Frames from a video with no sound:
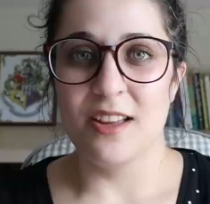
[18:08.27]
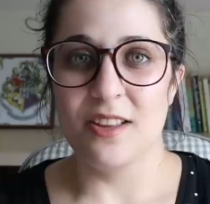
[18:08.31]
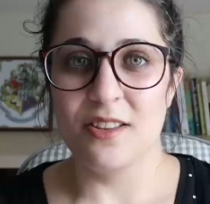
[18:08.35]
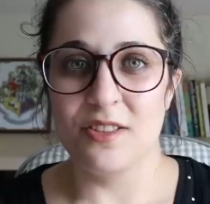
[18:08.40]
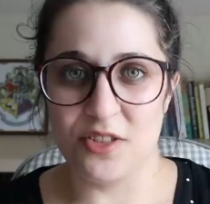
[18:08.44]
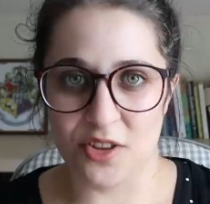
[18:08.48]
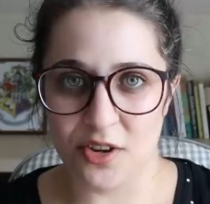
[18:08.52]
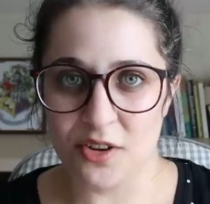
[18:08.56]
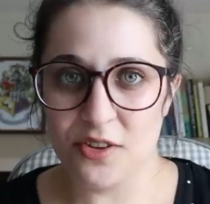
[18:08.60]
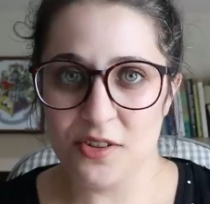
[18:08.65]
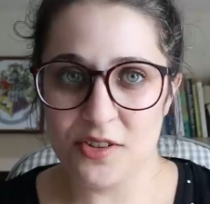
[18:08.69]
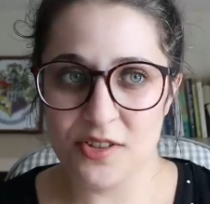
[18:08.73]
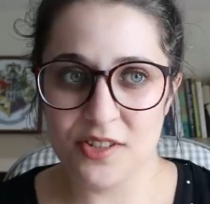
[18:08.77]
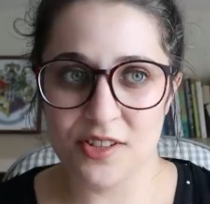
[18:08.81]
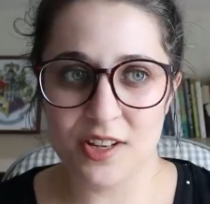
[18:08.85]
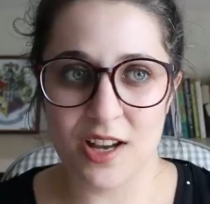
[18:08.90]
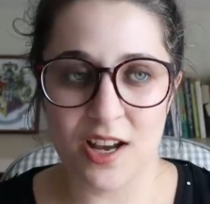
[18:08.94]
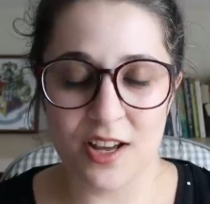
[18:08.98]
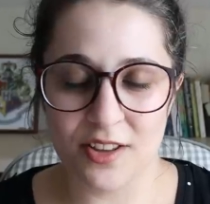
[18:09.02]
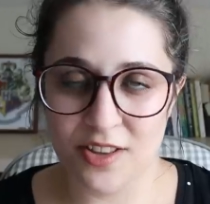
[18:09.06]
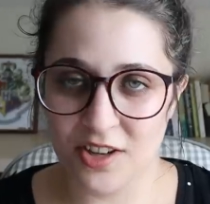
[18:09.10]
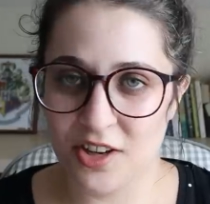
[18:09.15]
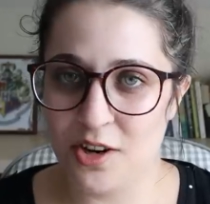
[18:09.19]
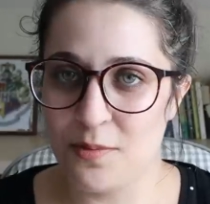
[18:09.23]
Those
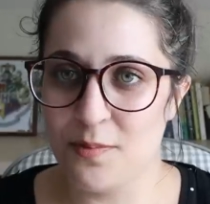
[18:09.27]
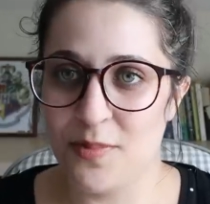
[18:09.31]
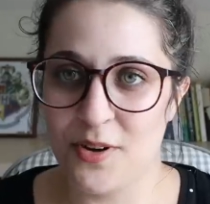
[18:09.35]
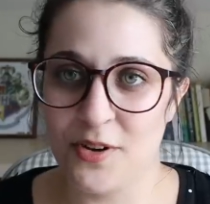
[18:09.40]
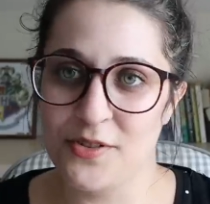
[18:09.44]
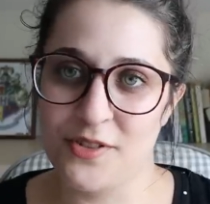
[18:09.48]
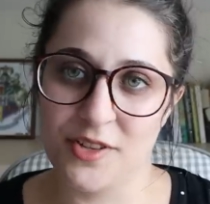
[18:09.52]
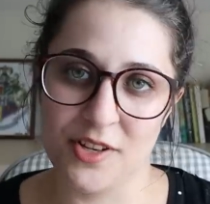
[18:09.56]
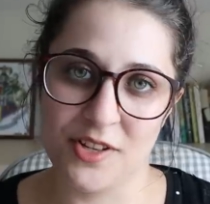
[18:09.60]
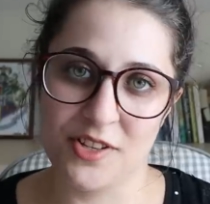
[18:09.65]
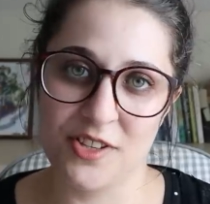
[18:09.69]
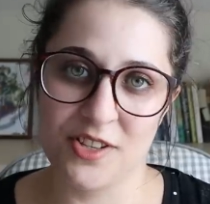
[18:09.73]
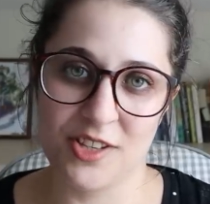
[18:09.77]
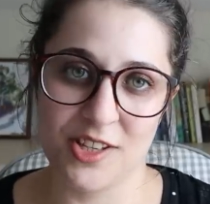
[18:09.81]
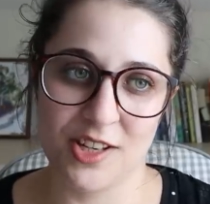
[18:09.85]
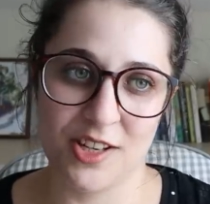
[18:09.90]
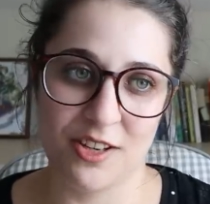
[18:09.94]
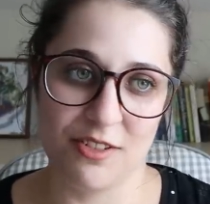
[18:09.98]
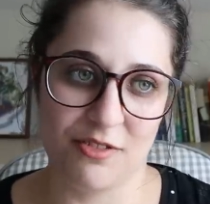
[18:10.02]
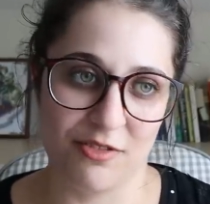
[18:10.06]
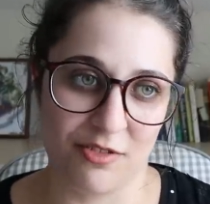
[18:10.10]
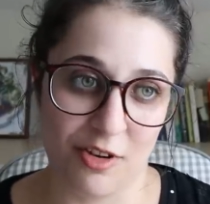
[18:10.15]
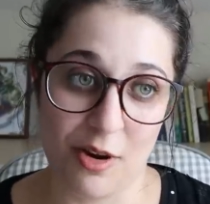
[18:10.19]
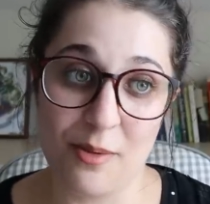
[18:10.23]
are the composers
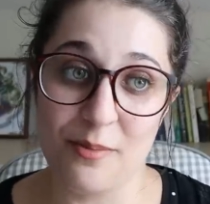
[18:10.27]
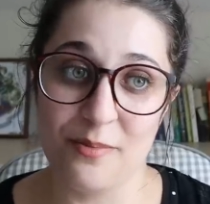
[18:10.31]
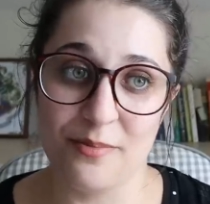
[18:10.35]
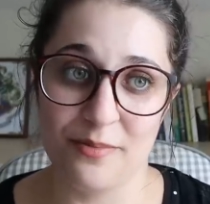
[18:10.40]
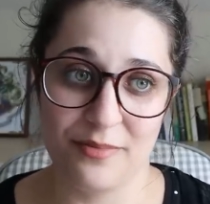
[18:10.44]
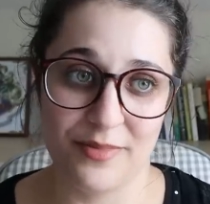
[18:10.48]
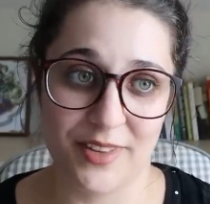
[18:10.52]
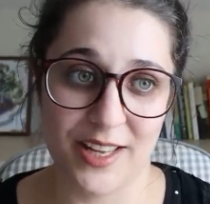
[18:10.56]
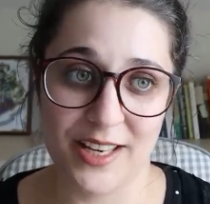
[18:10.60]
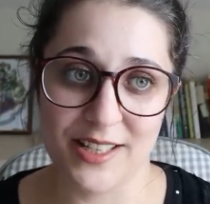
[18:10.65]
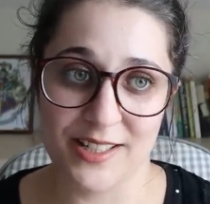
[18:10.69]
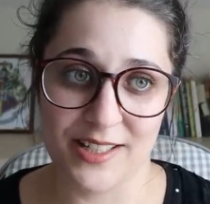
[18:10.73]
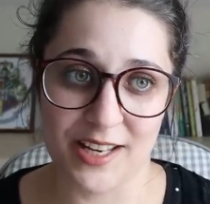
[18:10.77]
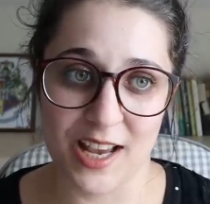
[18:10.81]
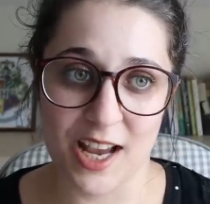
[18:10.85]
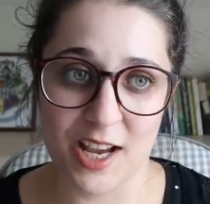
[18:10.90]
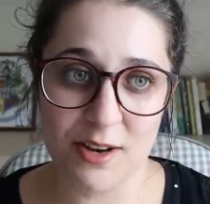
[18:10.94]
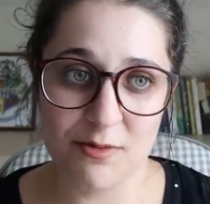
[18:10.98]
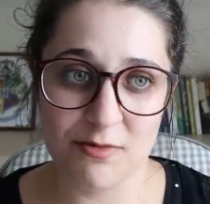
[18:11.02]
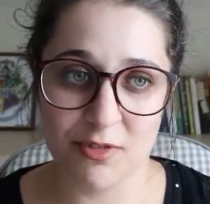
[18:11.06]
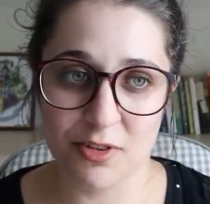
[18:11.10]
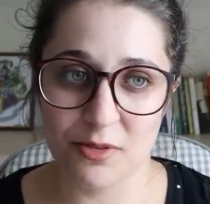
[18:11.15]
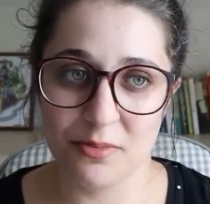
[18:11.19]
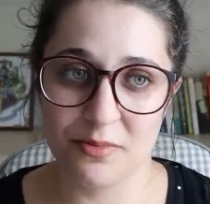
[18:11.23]
from that
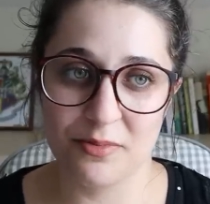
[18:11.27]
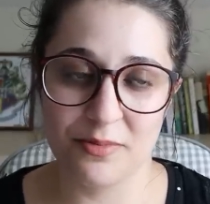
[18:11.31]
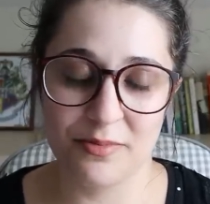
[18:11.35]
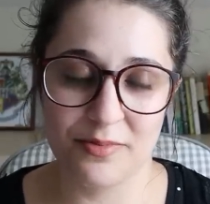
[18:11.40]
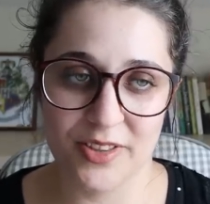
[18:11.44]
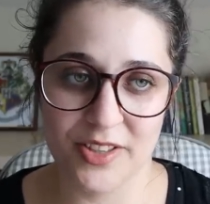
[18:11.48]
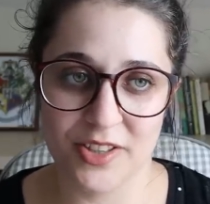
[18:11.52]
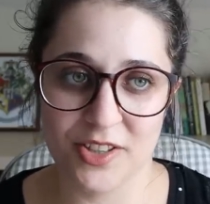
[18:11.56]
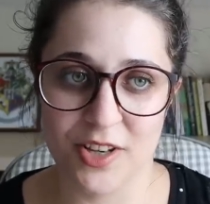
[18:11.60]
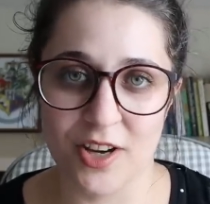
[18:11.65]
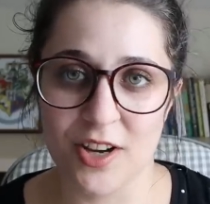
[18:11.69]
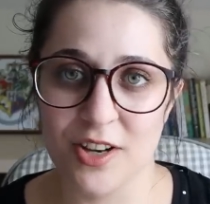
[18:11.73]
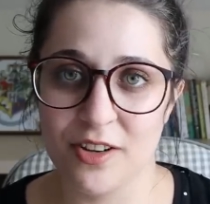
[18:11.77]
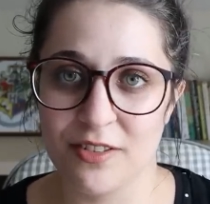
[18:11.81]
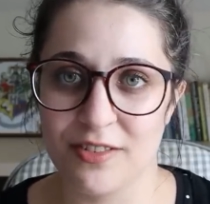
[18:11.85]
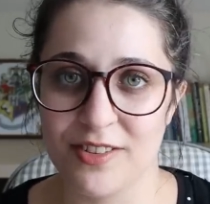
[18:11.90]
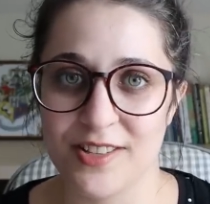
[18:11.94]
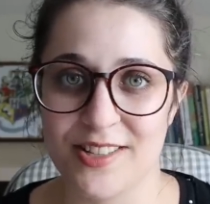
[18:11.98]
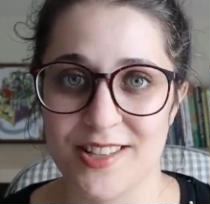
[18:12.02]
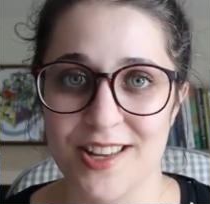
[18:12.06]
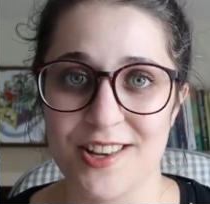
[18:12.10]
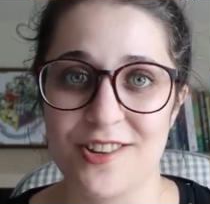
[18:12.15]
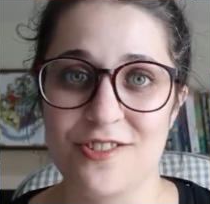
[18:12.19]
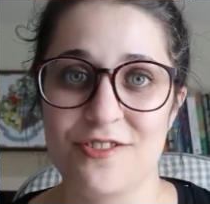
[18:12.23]
time, from the turn of the
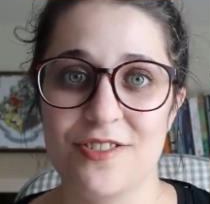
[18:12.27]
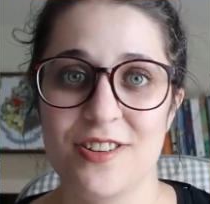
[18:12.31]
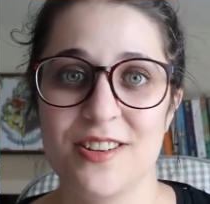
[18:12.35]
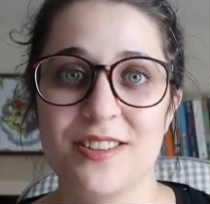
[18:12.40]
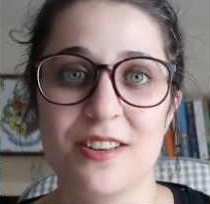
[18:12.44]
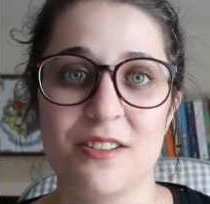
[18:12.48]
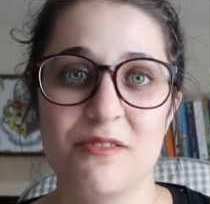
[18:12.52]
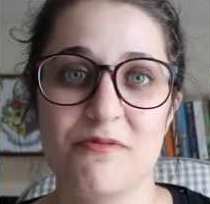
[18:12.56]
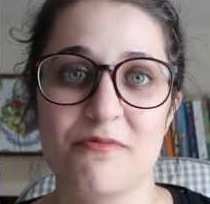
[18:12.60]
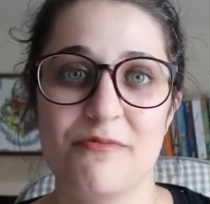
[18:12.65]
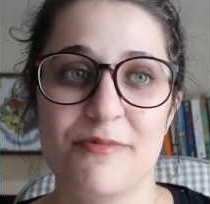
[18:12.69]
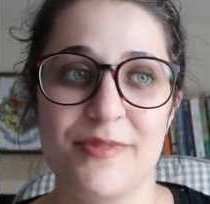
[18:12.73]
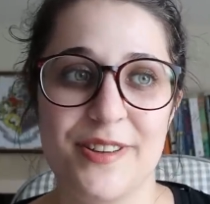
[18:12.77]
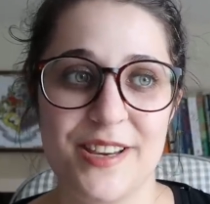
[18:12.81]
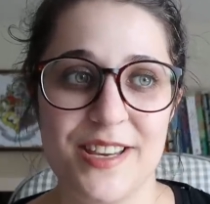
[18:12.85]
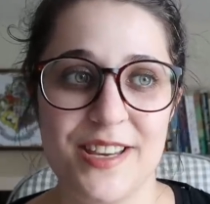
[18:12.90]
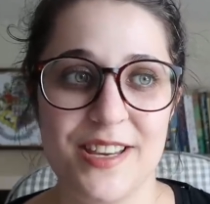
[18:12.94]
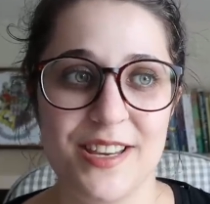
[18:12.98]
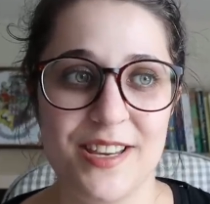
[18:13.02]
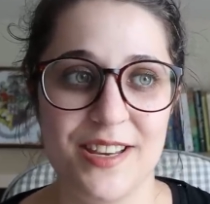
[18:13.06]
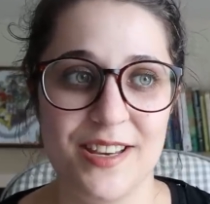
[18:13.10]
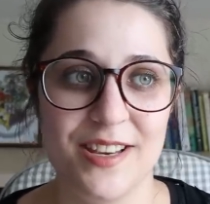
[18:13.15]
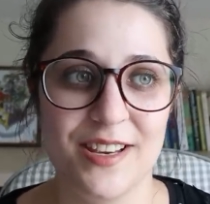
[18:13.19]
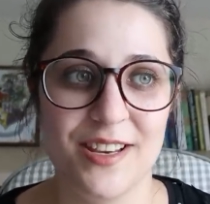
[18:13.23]
century, that
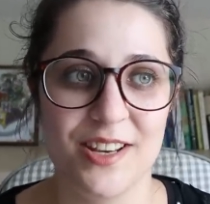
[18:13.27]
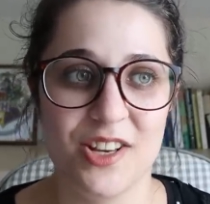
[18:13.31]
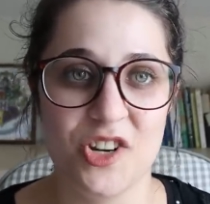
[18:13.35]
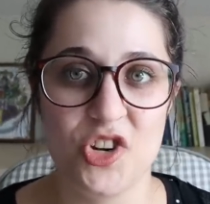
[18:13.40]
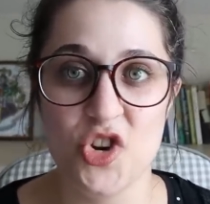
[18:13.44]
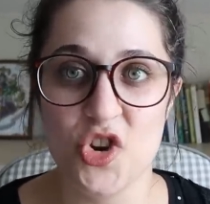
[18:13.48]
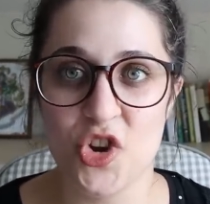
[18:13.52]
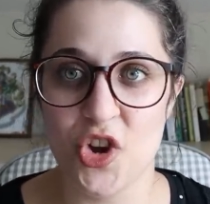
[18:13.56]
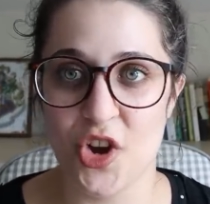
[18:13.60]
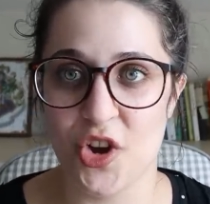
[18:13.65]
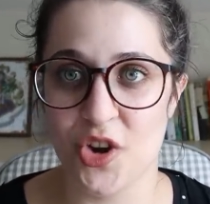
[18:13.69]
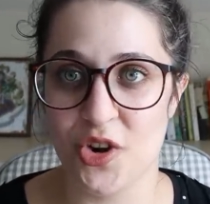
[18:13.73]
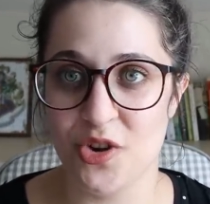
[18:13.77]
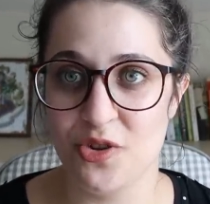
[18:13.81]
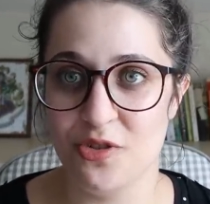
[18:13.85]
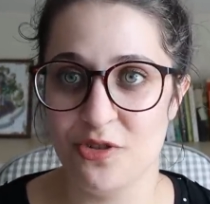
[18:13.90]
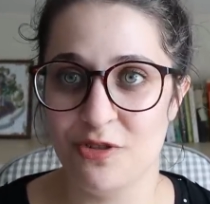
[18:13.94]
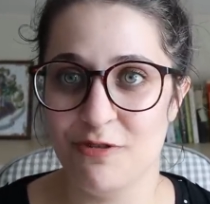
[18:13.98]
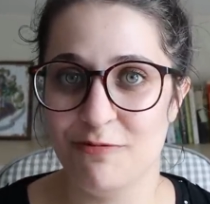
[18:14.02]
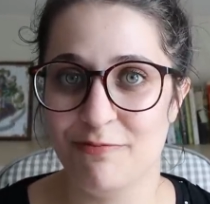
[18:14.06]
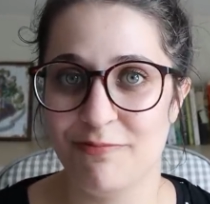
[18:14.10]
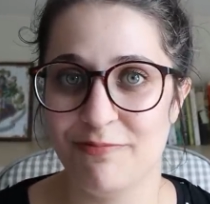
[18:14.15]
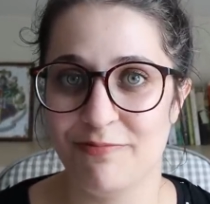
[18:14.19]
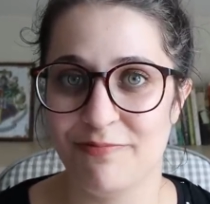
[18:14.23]
we know